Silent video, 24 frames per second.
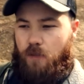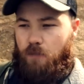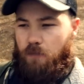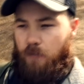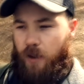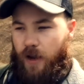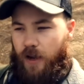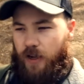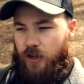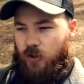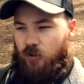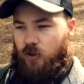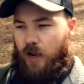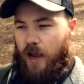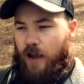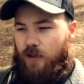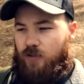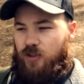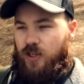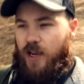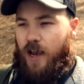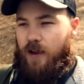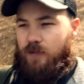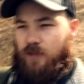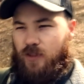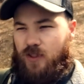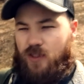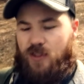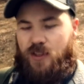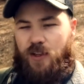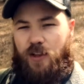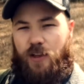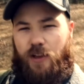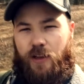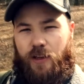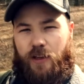My drive shaft is
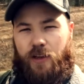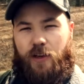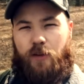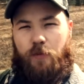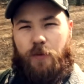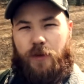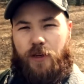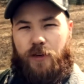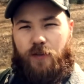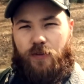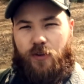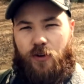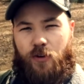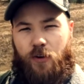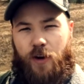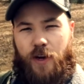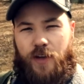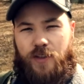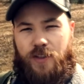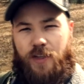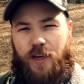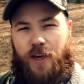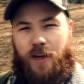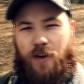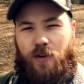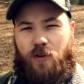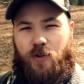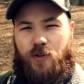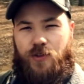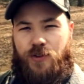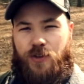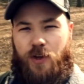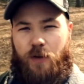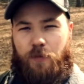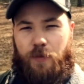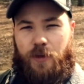still a little bit of a crazy angle,
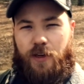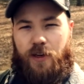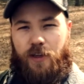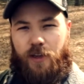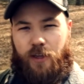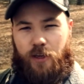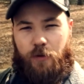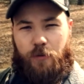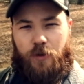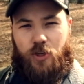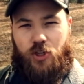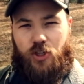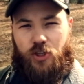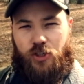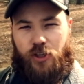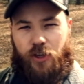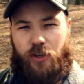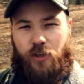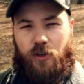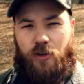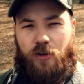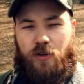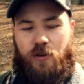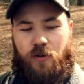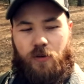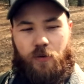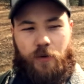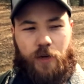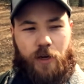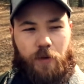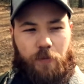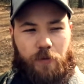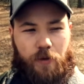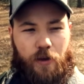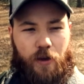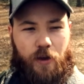so I'm getting a little bit of shudder when
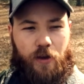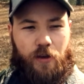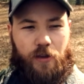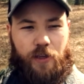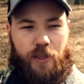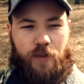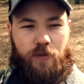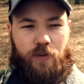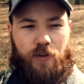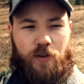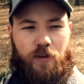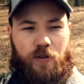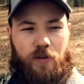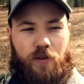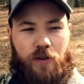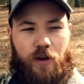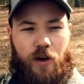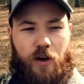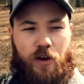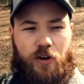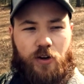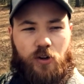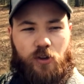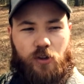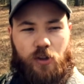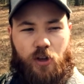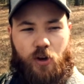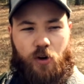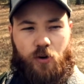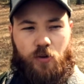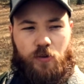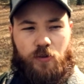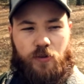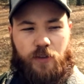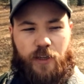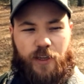I'm leaving under
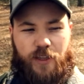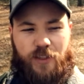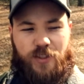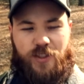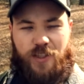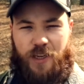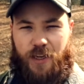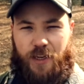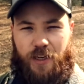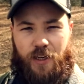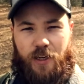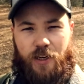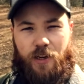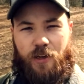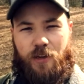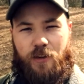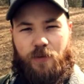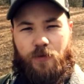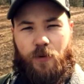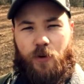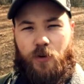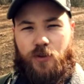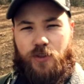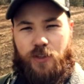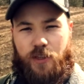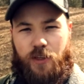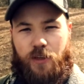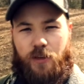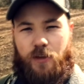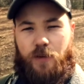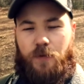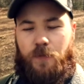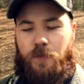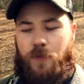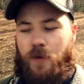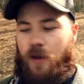load, like second gear and first
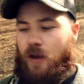gear.